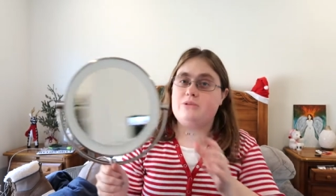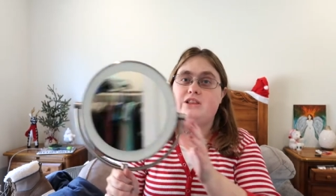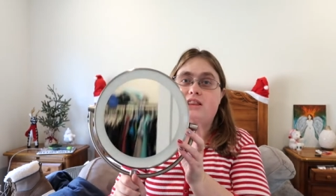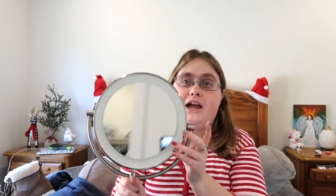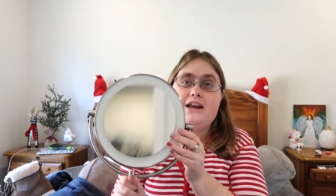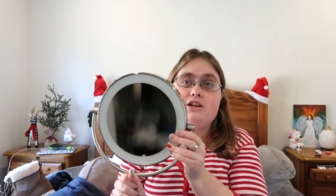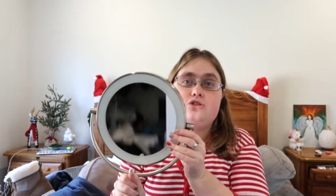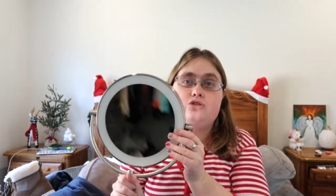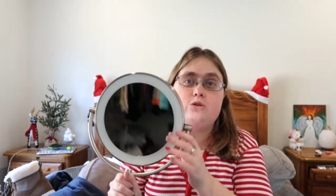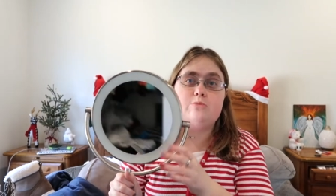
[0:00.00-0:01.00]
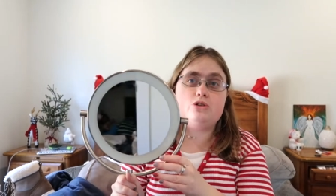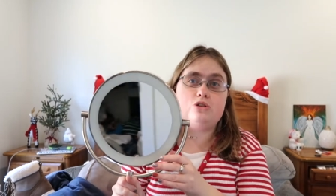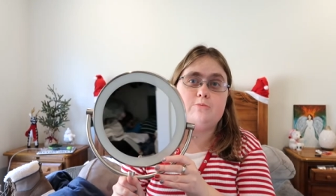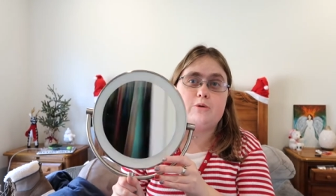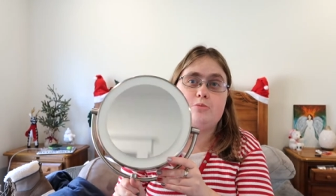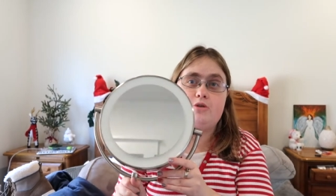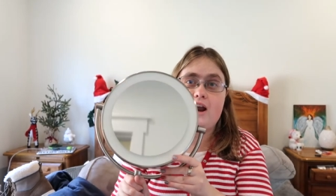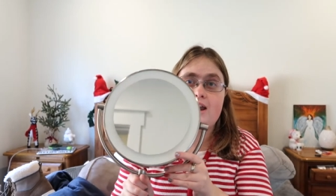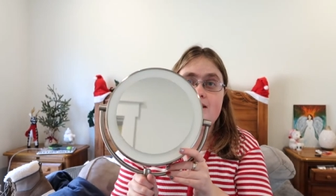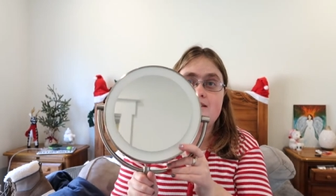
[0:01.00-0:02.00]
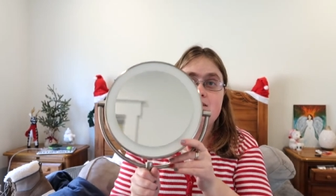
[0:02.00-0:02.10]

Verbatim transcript: But the light is super, super bright.